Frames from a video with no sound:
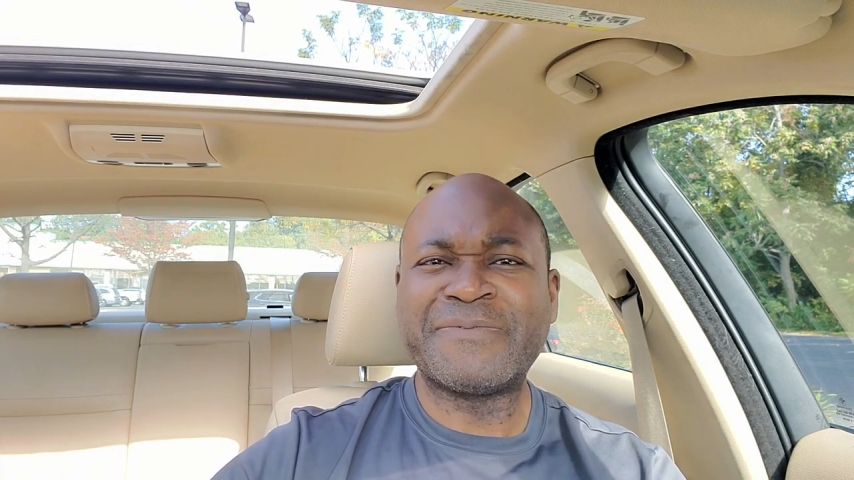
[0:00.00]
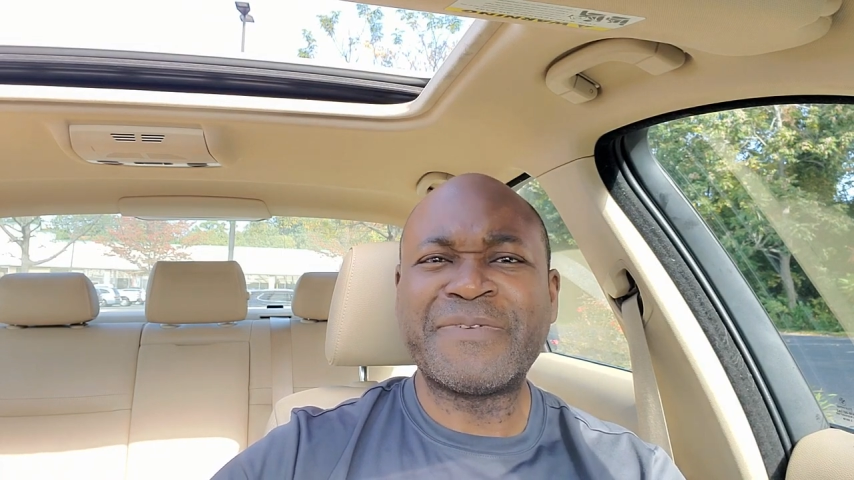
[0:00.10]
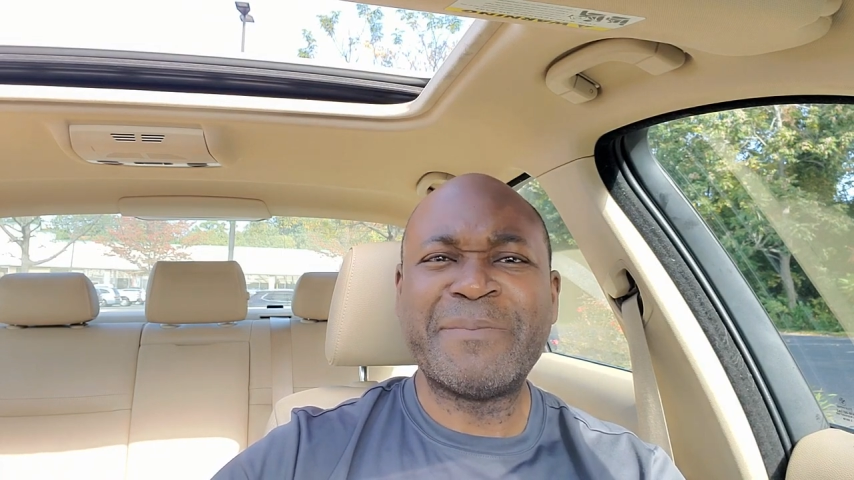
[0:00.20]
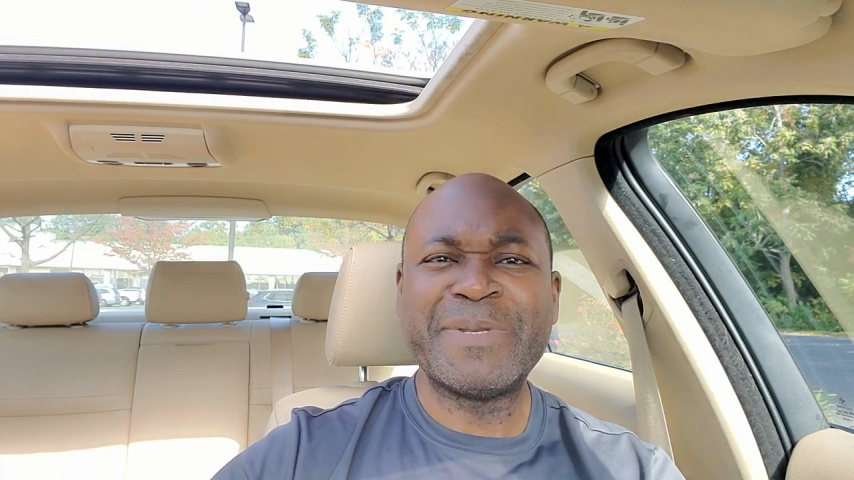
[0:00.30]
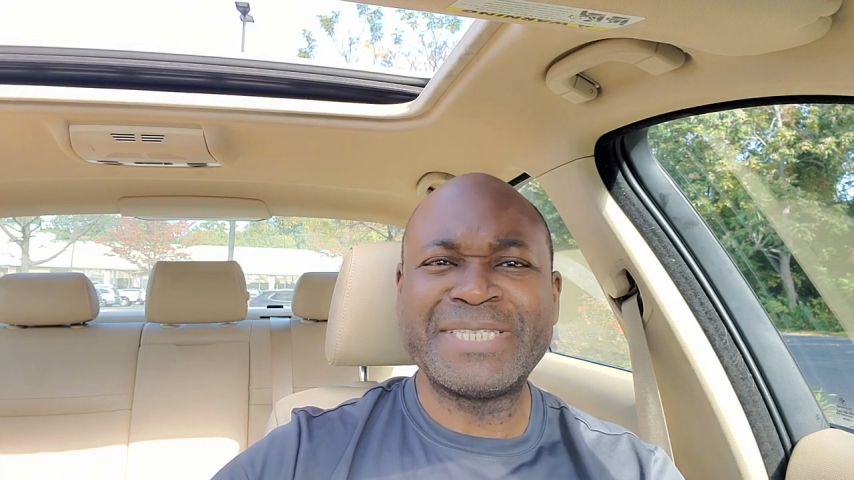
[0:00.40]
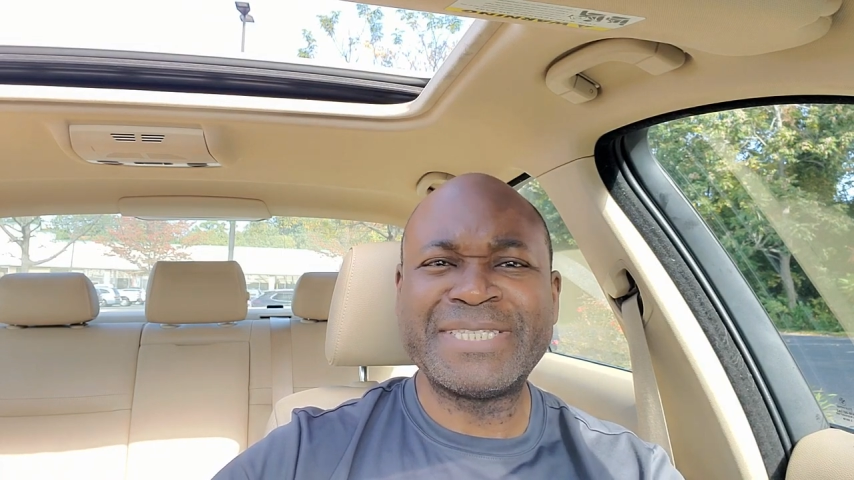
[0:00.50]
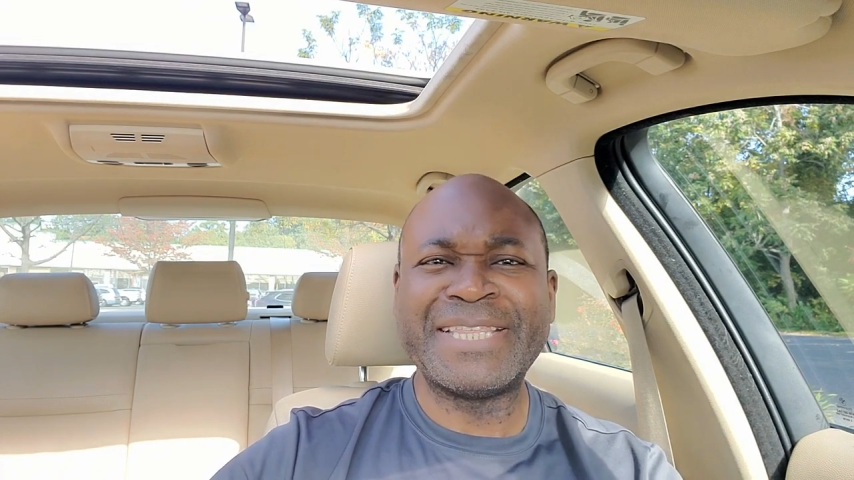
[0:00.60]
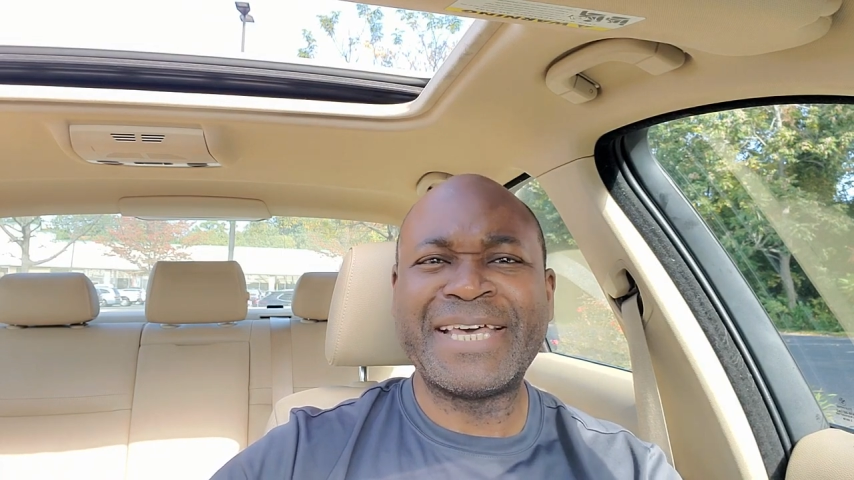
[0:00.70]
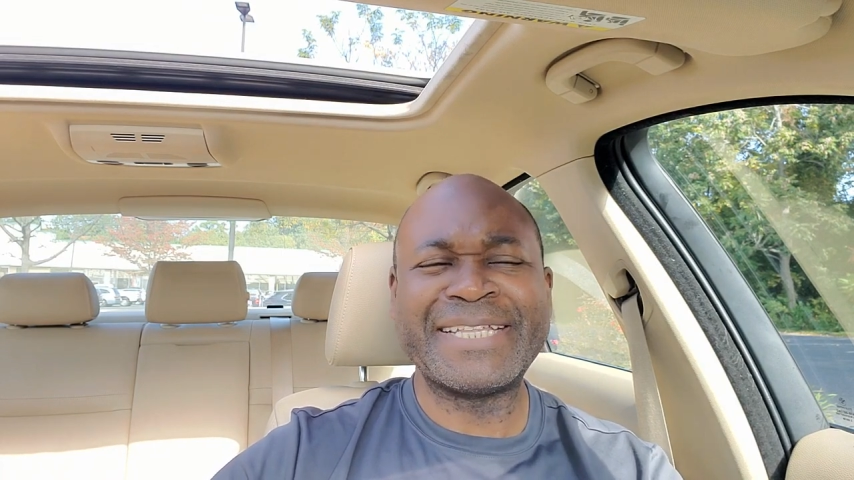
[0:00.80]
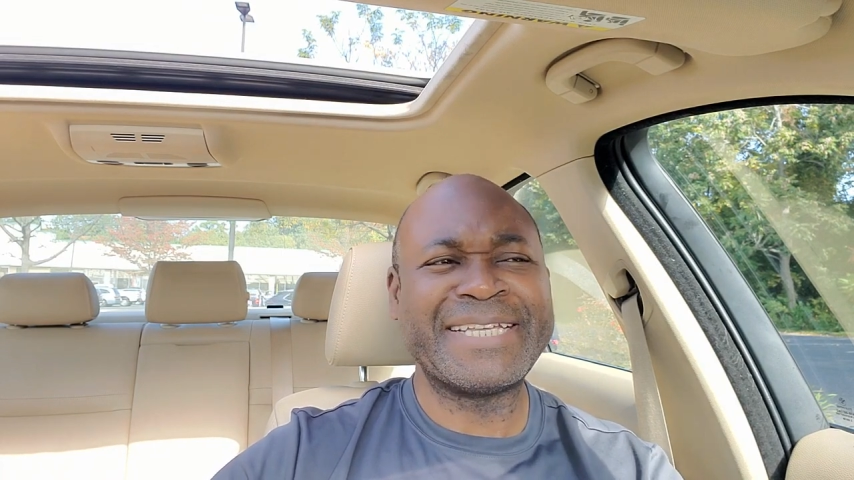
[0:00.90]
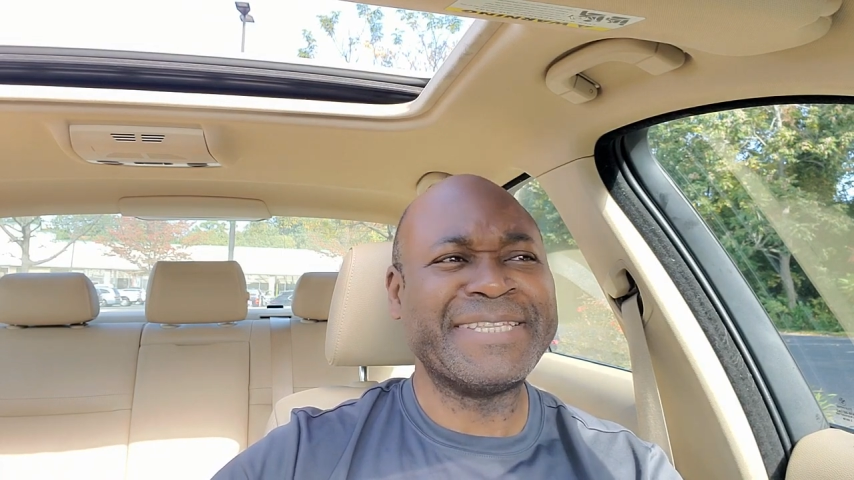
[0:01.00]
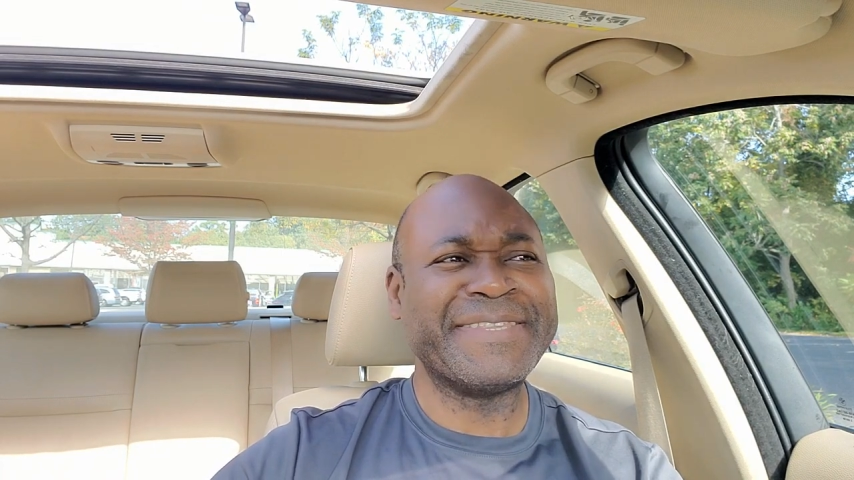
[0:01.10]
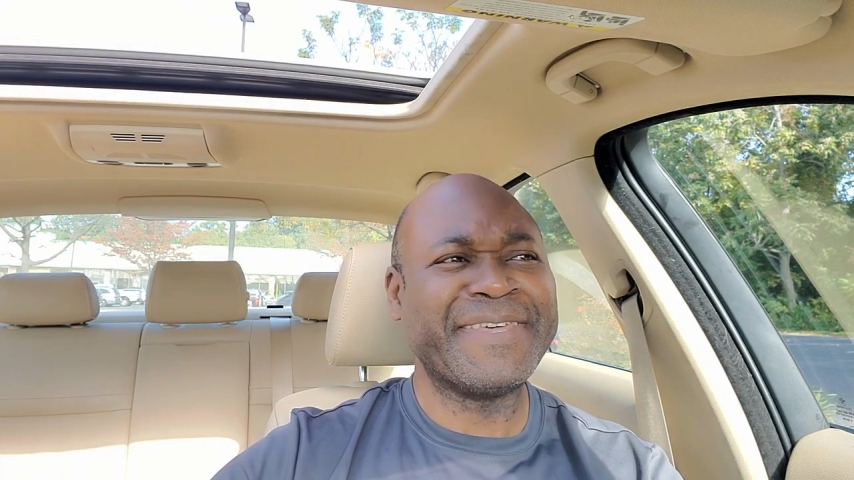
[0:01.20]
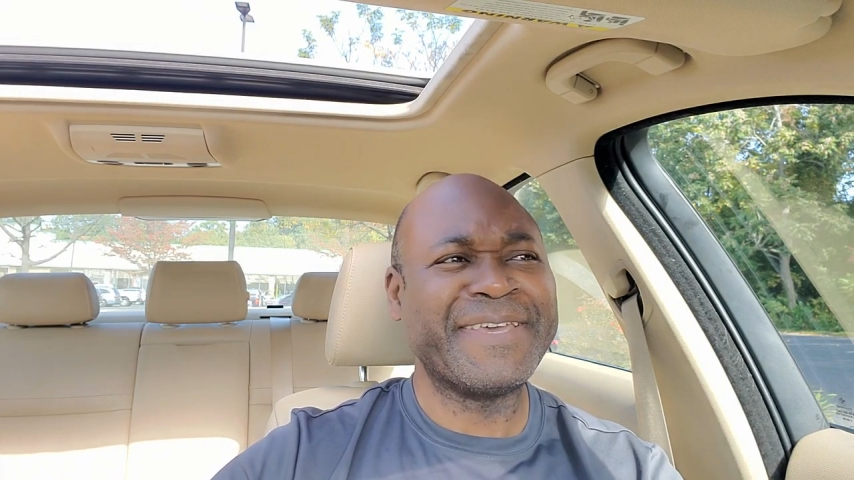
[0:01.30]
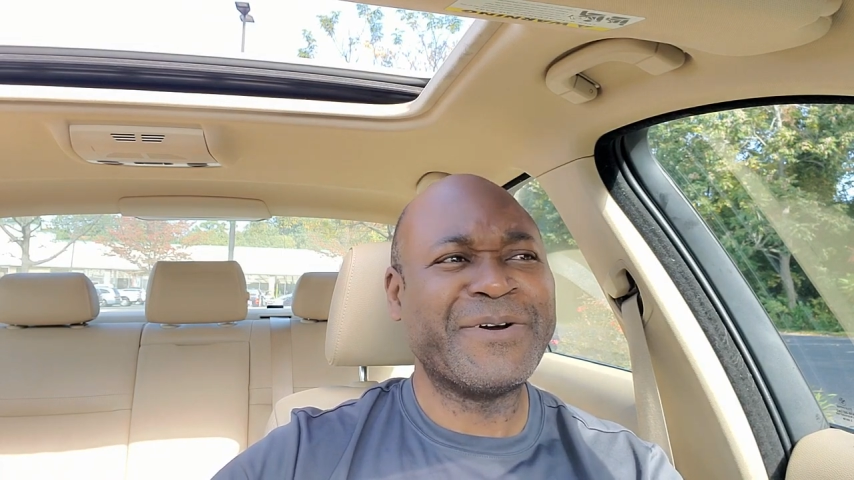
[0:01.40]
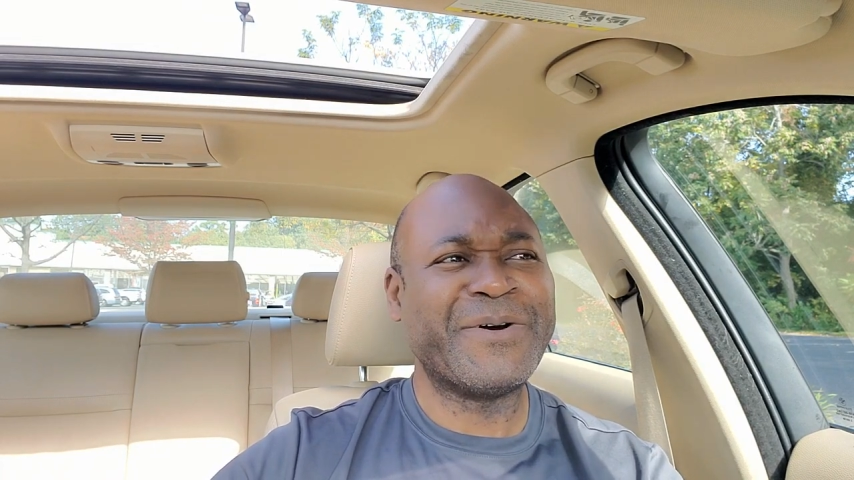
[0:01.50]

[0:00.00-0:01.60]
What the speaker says: and family see that and they think,